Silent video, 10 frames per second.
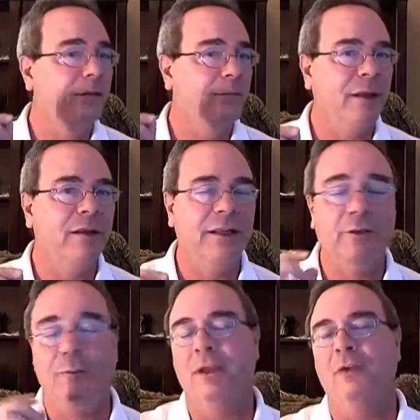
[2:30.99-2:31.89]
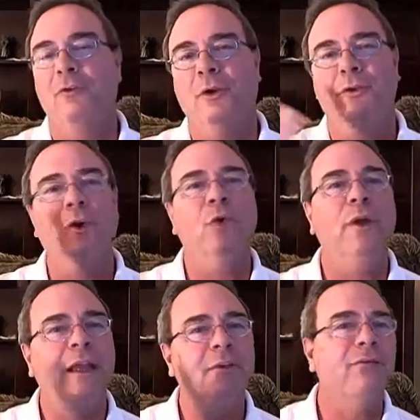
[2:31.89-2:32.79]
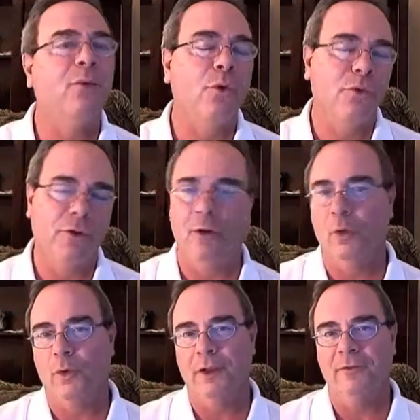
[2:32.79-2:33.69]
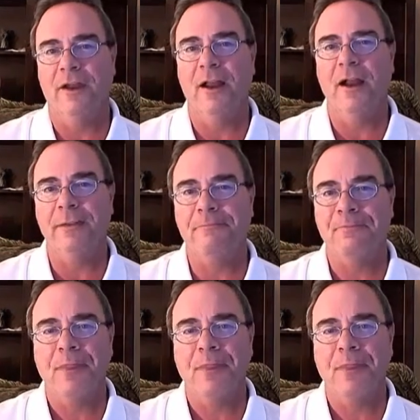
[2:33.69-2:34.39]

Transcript: abilities because we are doing it for the glory of God.